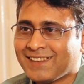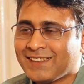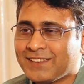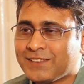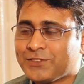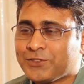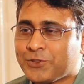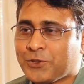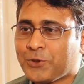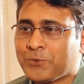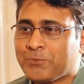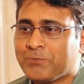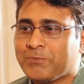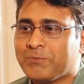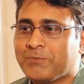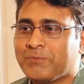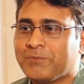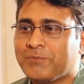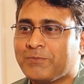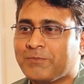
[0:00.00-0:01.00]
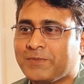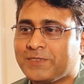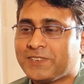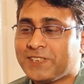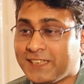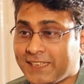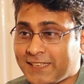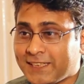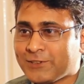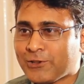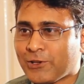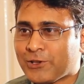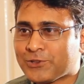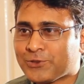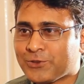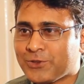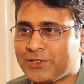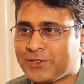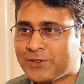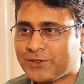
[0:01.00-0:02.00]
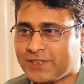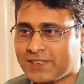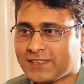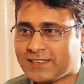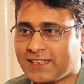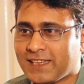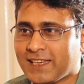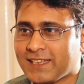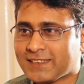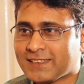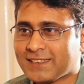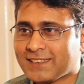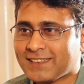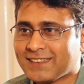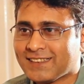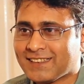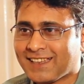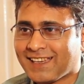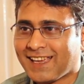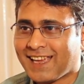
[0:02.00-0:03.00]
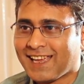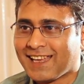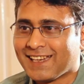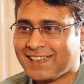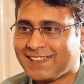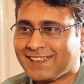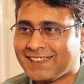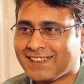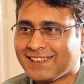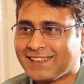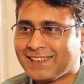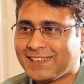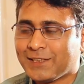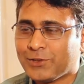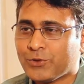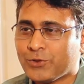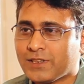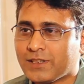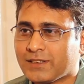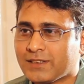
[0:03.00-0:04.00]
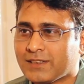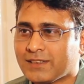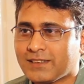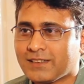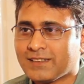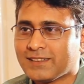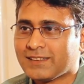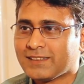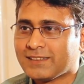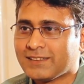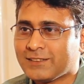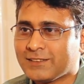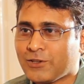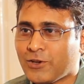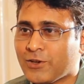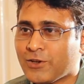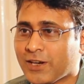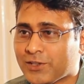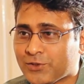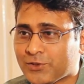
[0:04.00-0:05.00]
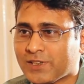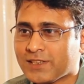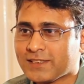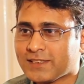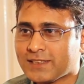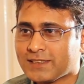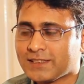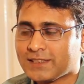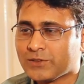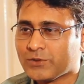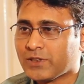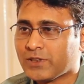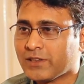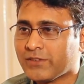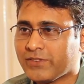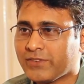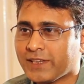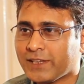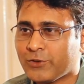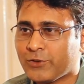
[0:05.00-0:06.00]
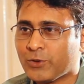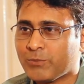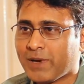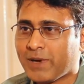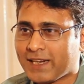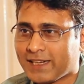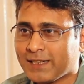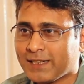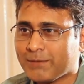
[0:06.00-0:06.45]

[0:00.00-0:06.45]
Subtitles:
So she is also into this list, and congratulations, you are a very good batting